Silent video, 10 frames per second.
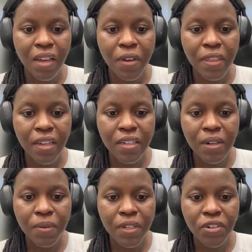And what they
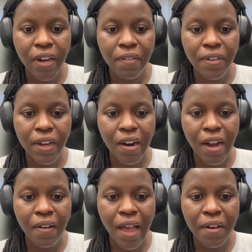did was try to figure out